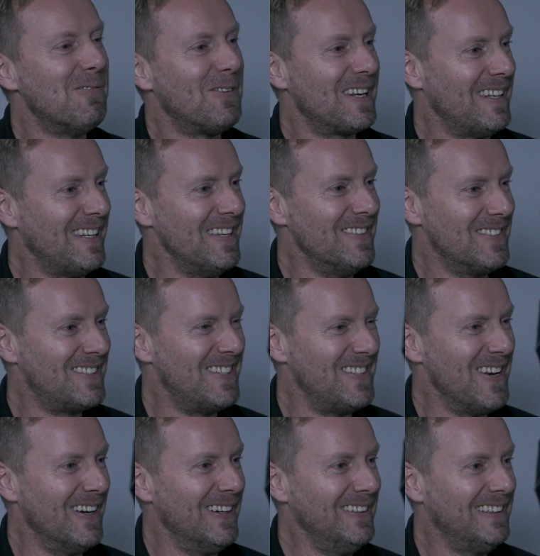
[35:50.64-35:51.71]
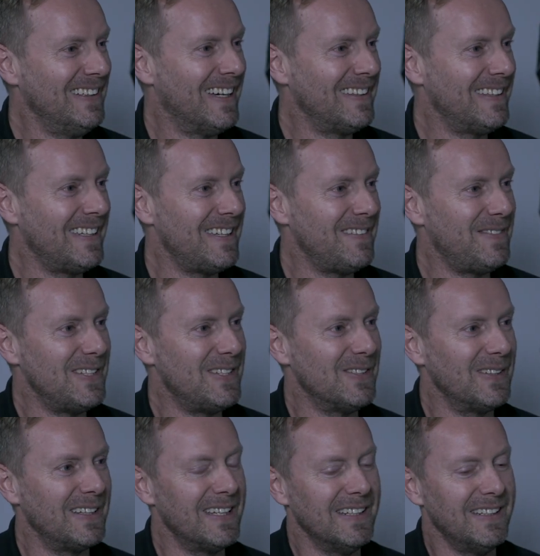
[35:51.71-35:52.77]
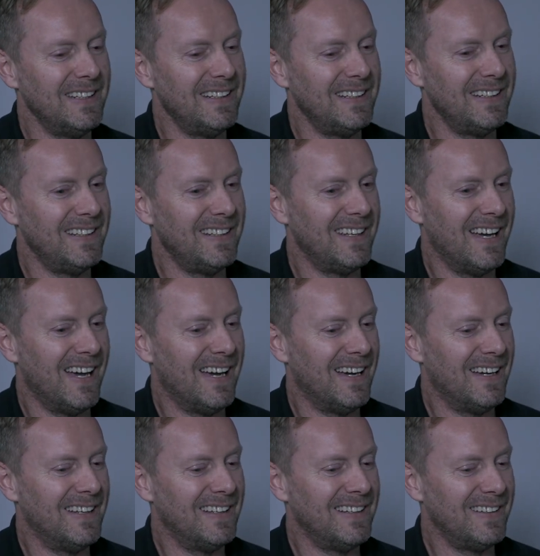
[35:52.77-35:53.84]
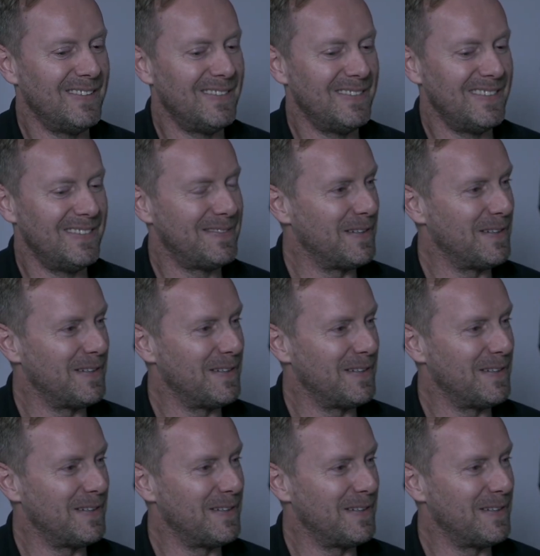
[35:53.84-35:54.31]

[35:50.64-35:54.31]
what it is, you know? I yeah, think yeah. if you're doing it. Uh, well,